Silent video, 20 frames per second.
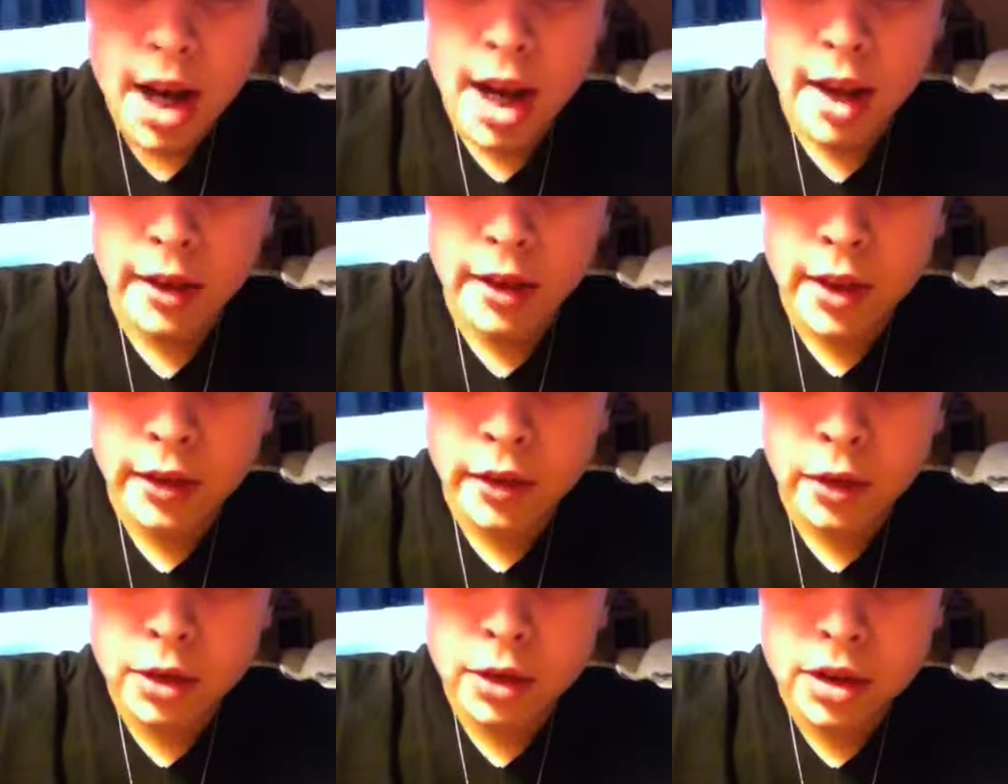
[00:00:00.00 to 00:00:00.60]
And
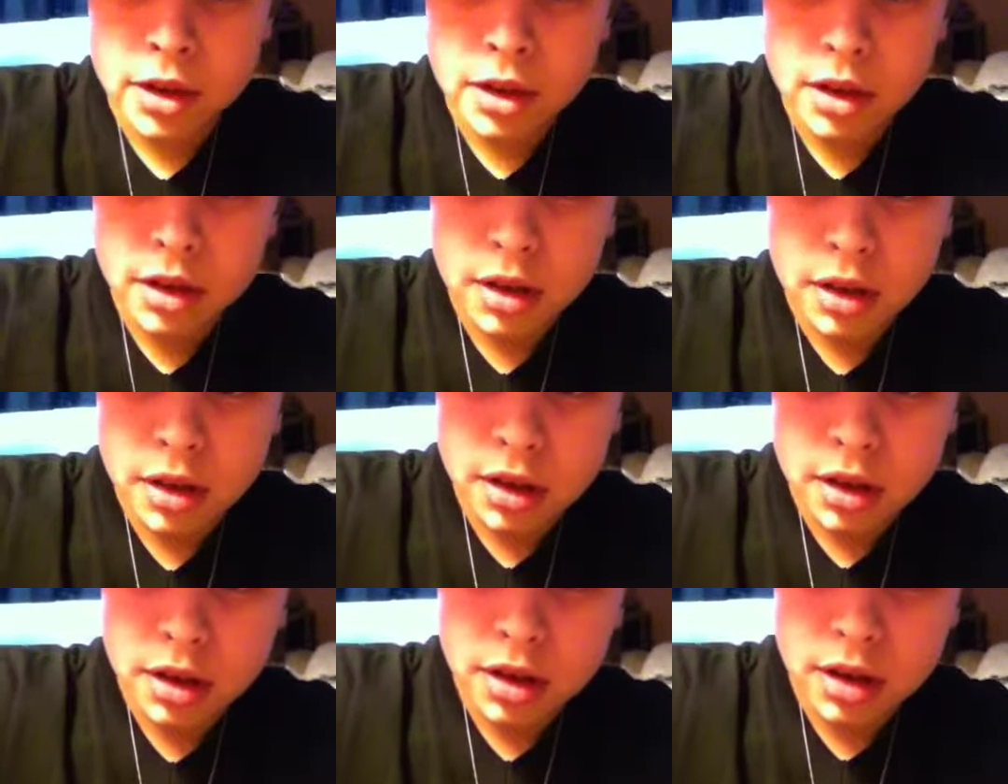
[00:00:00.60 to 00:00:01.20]
then they'll
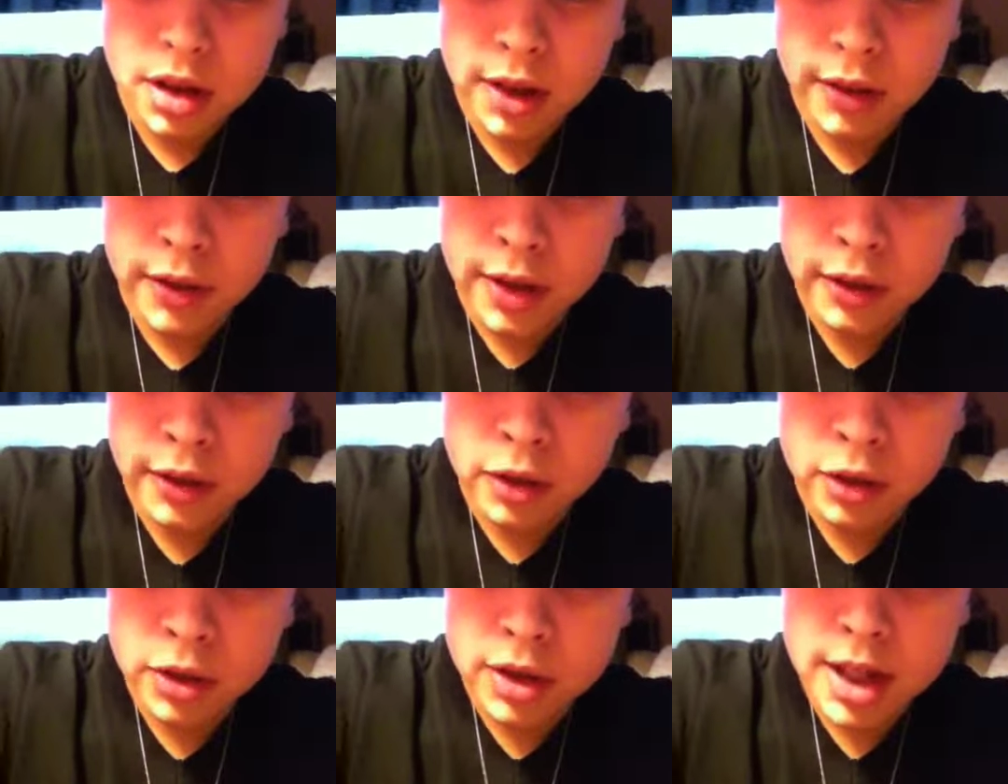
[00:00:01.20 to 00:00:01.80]

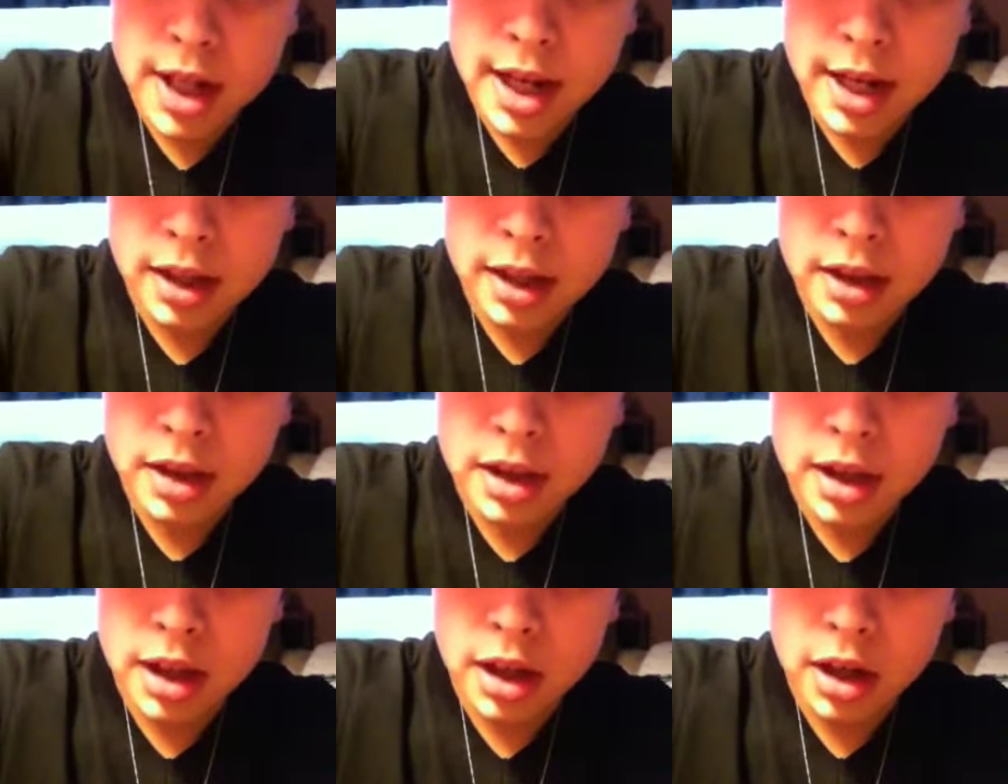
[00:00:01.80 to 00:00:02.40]
take
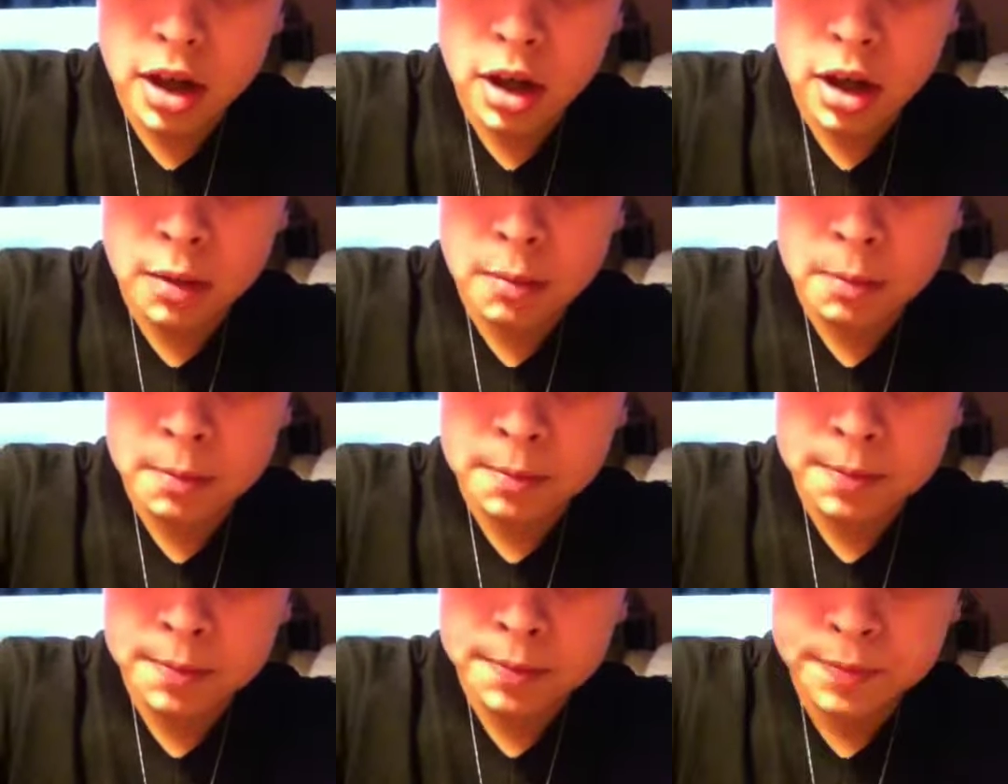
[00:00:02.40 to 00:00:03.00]

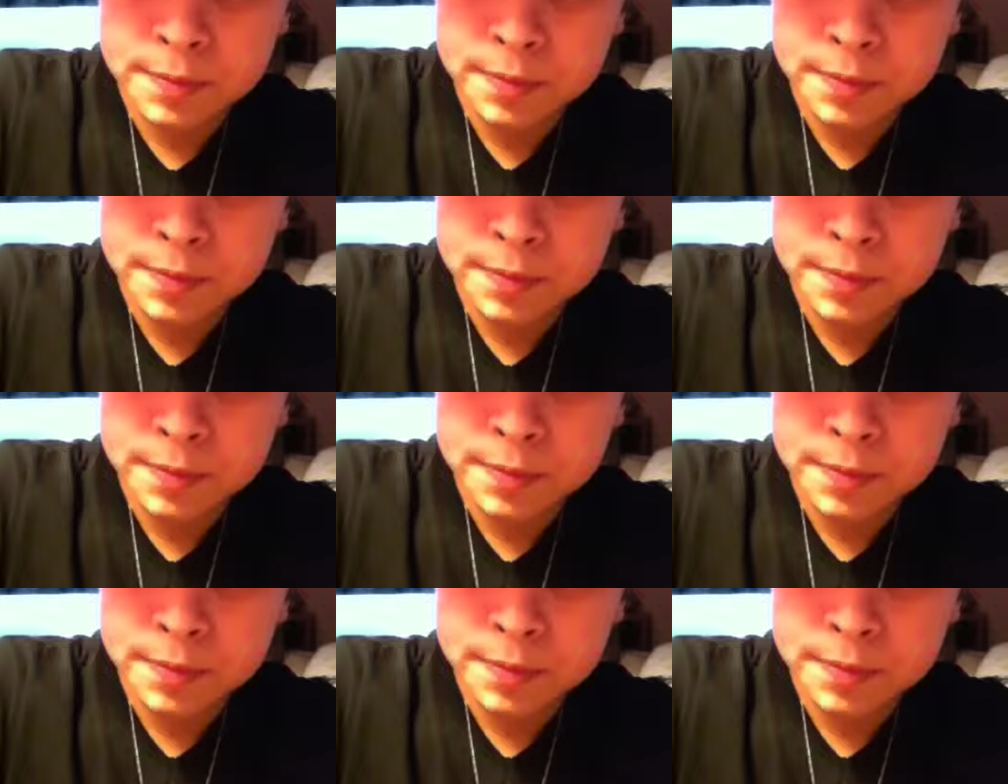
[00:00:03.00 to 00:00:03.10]
the